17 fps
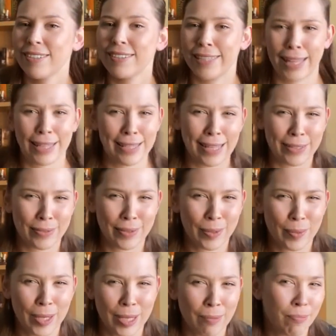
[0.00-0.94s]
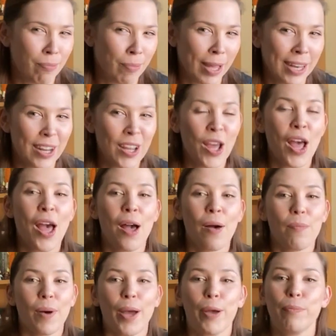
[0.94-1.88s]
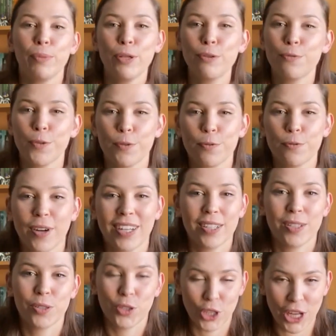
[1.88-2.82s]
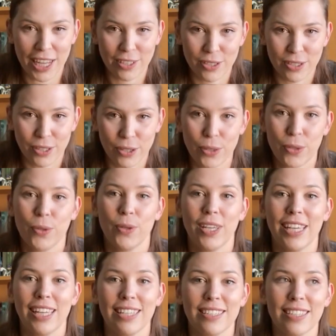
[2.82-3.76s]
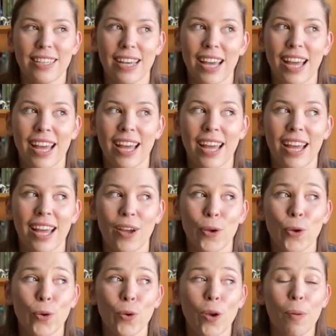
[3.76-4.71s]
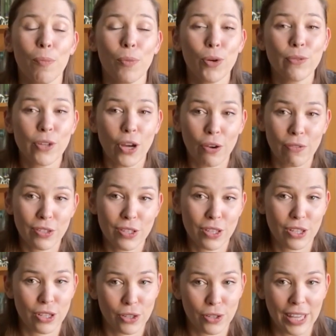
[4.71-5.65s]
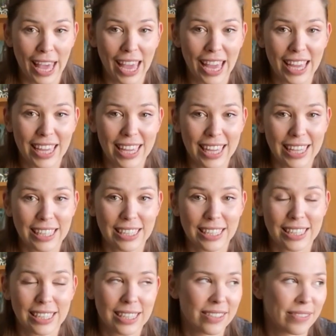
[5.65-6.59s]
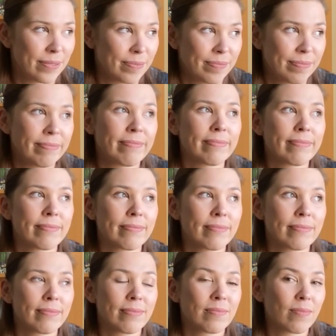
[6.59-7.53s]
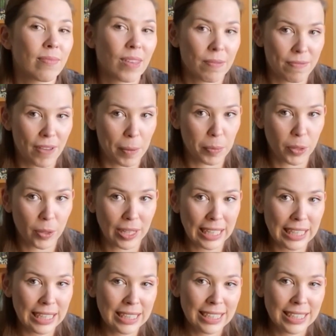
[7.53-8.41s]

That sounds really weird. But my beautiful friend Jess, who is who moved over to the UK in February.